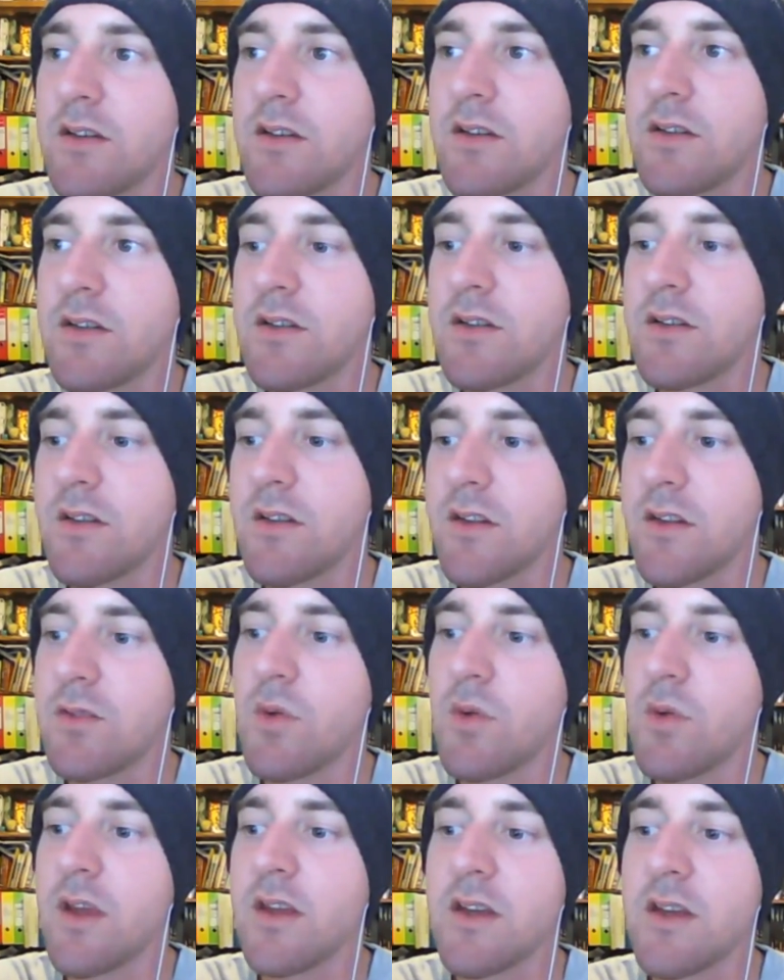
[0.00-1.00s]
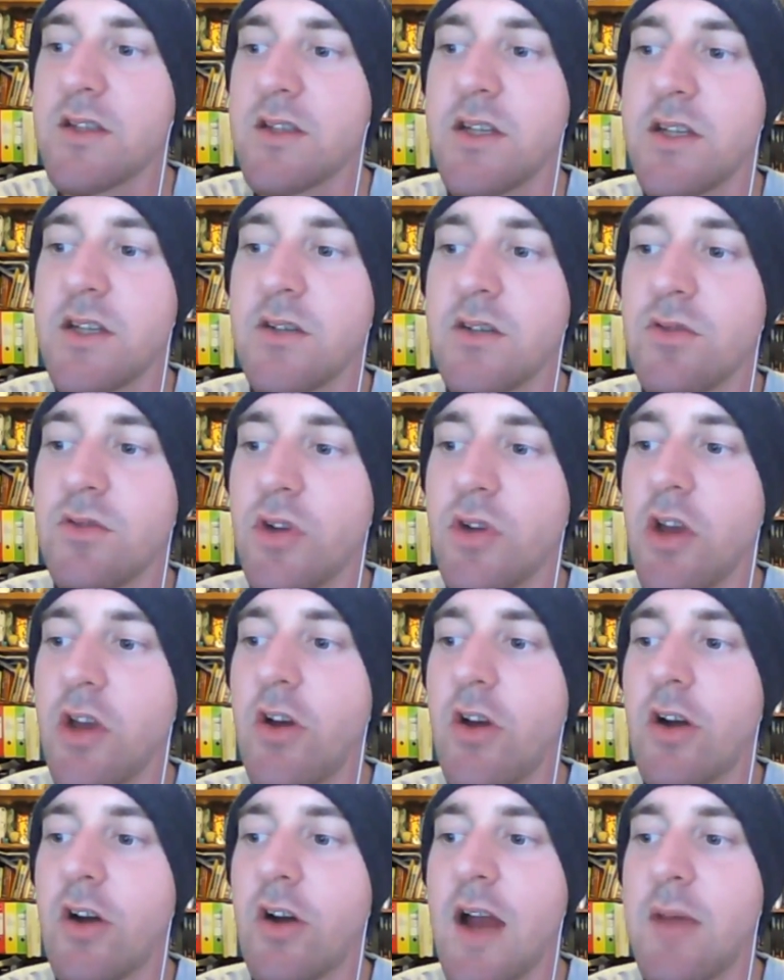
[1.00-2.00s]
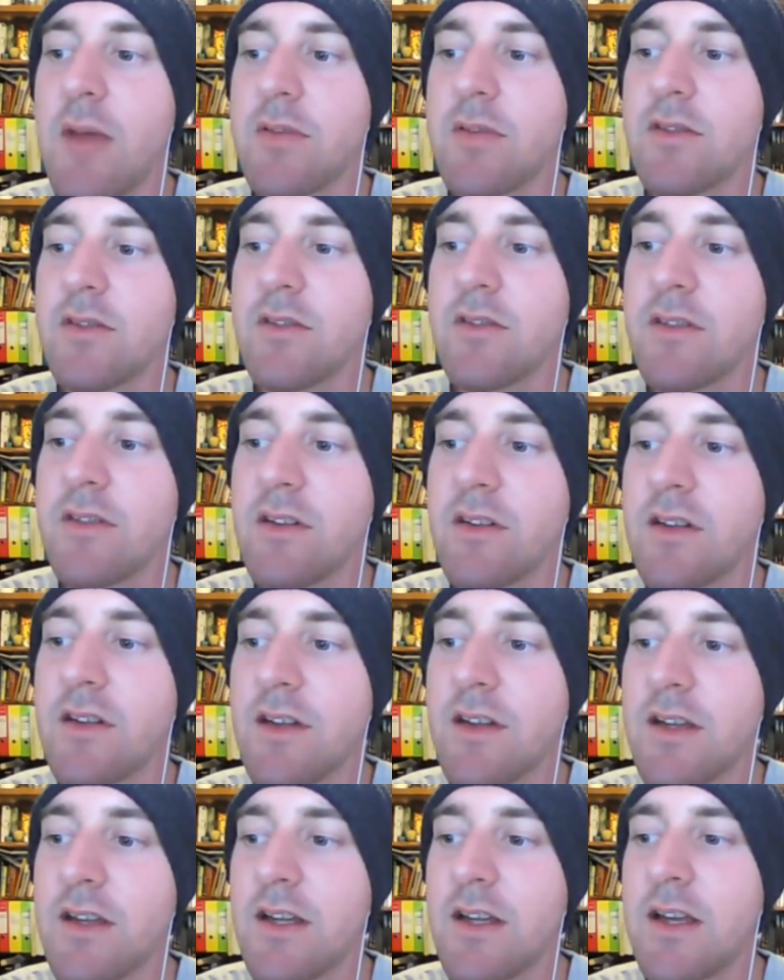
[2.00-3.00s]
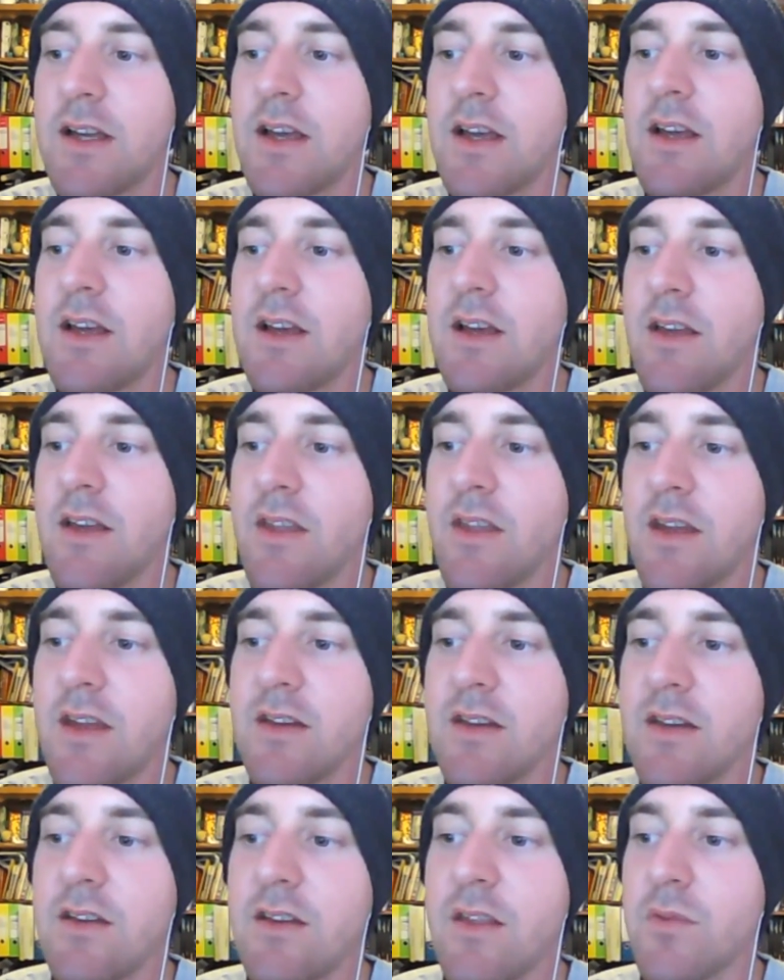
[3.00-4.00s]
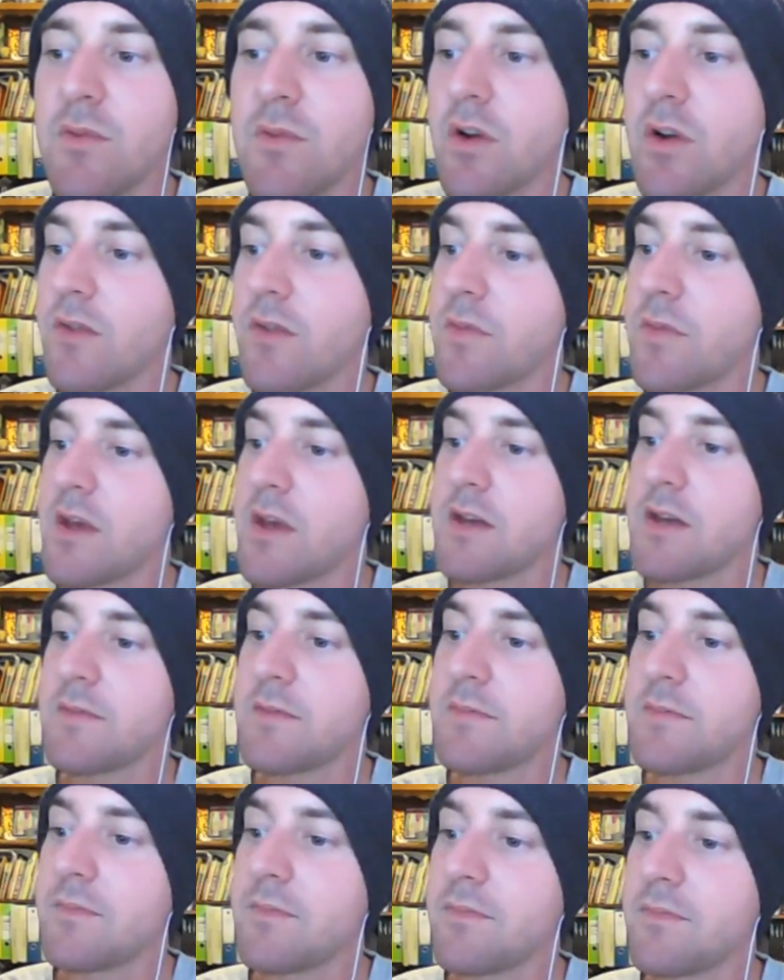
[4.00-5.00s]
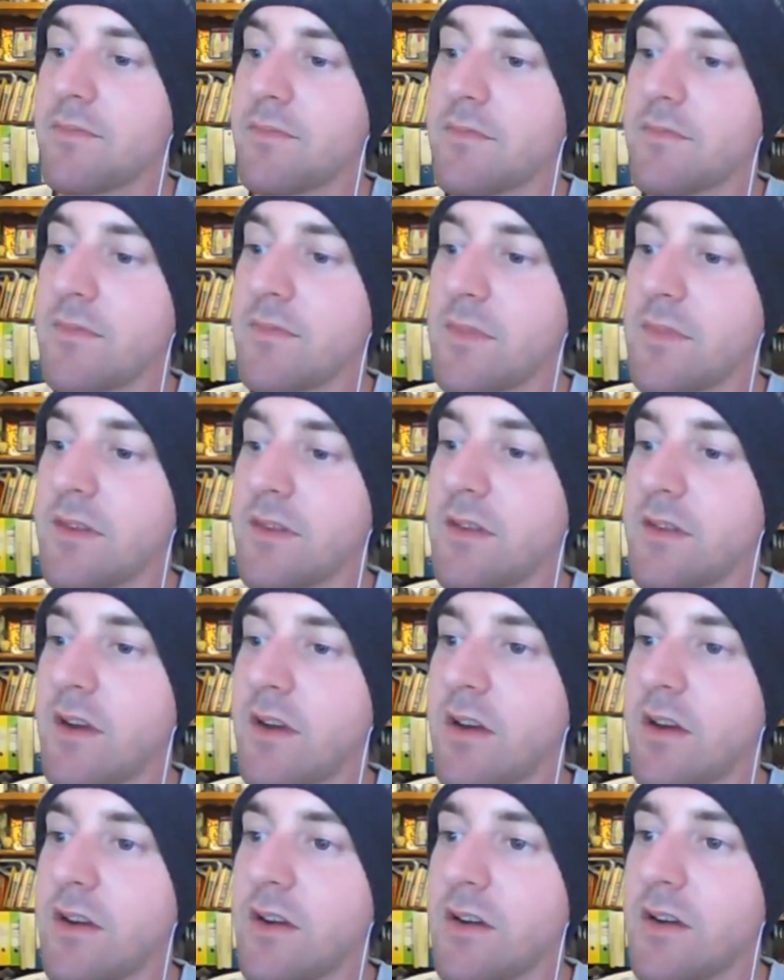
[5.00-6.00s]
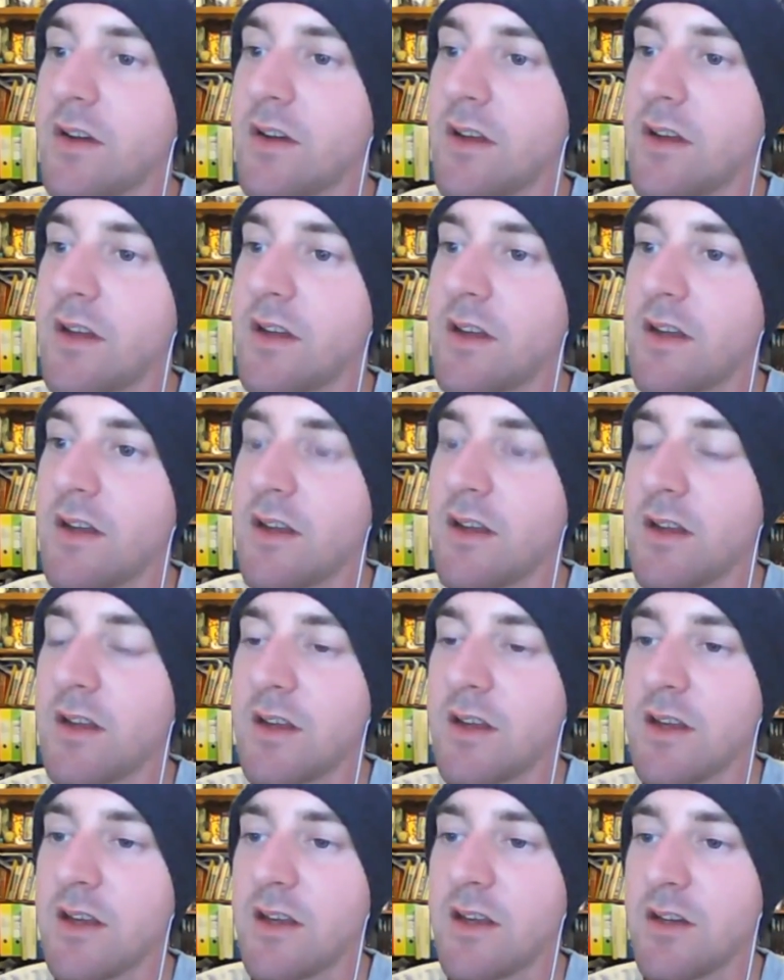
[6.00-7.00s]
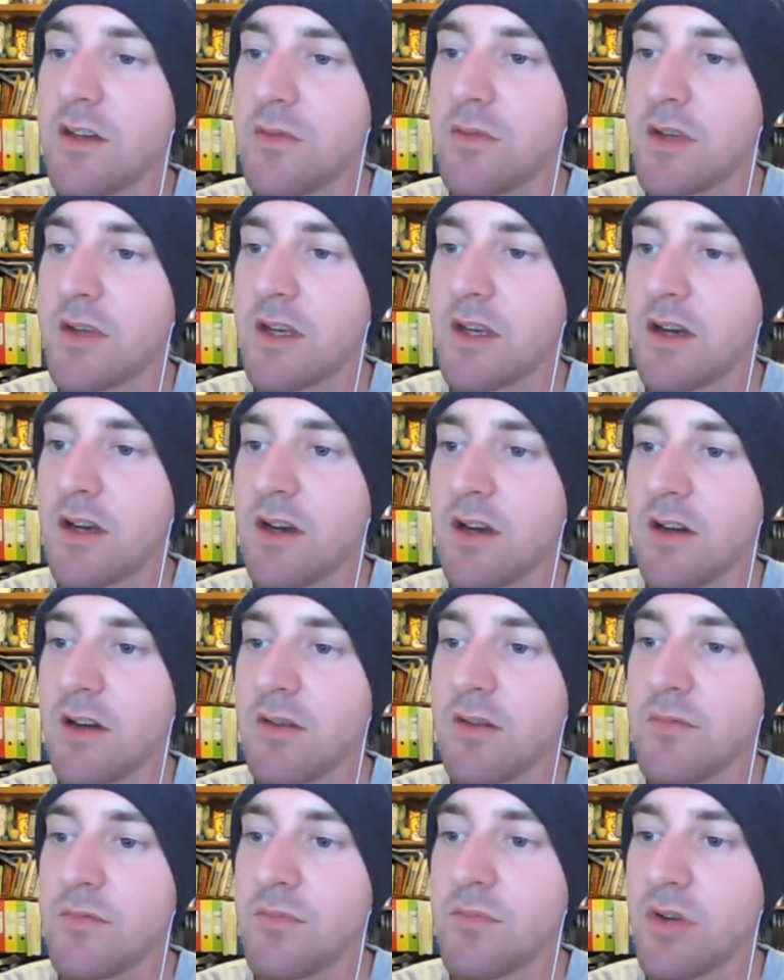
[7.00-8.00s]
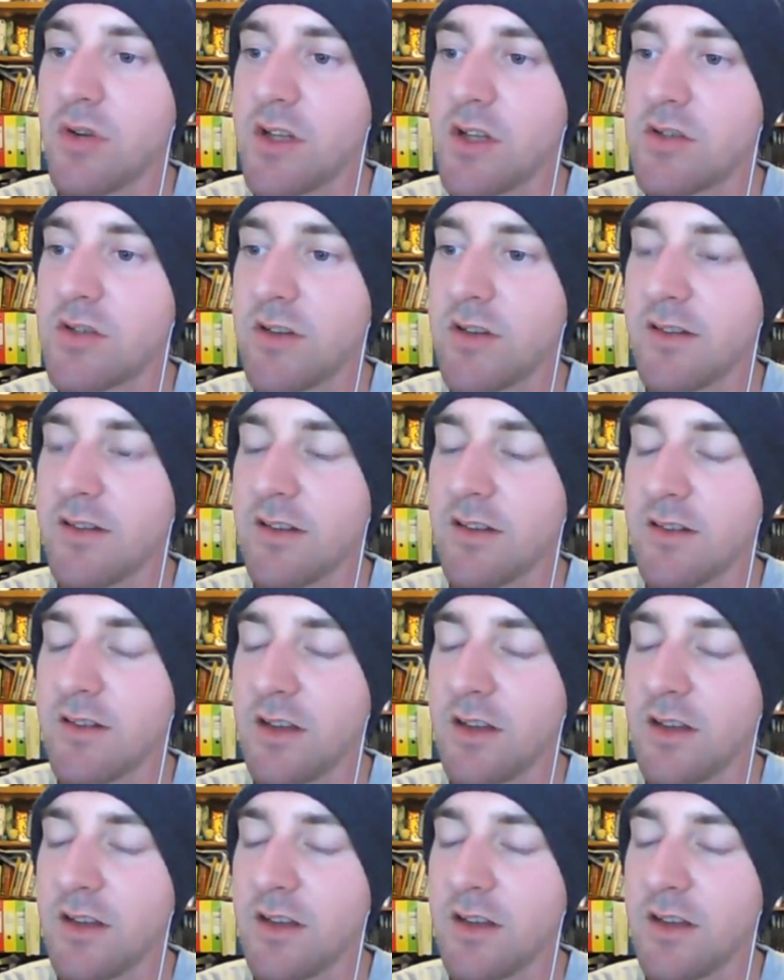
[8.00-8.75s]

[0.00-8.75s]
this week until Kerr happens, and then we'll go from there. And so it'll be pretty interesting to see.